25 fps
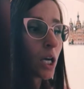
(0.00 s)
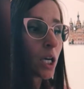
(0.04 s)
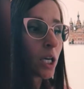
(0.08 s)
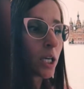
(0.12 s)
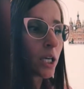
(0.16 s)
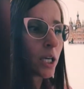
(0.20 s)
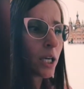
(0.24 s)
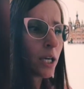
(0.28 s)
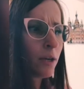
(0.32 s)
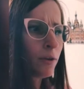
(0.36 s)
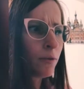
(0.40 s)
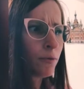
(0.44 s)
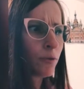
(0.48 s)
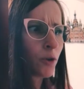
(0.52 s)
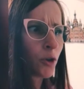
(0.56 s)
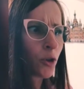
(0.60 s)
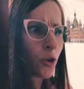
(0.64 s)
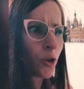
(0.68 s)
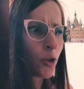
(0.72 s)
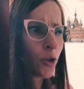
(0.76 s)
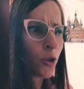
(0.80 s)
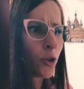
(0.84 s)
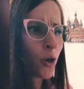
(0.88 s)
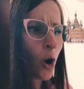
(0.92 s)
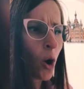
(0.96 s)

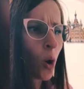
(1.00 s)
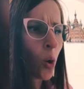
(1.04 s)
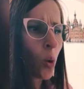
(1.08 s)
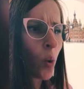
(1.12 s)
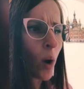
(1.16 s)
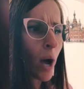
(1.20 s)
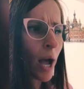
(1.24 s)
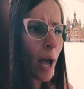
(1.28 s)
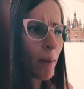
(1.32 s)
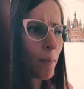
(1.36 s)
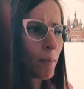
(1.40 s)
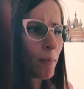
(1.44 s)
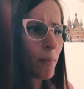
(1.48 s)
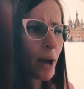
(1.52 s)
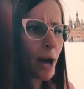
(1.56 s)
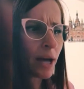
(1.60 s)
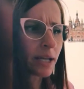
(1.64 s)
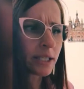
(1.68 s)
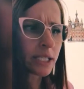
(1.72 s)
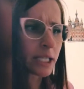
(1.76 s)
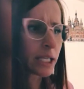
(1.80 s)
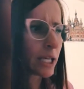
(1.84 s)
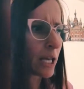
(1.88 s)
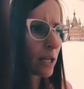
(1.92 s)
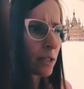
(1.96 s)
Even though a
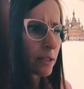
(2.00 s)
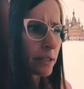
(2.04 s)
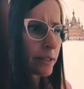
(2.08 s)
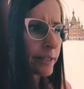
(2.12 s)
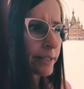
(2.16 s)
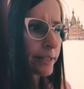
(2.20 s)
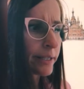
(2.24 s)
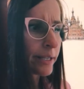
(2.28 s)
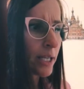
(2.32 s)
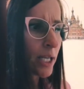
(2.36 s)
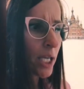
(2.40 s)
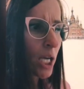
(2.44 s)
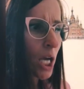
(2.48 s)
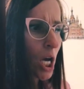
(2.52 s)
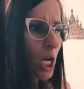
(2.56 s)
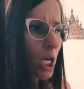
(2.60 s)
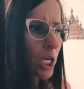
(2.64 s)
bat can see,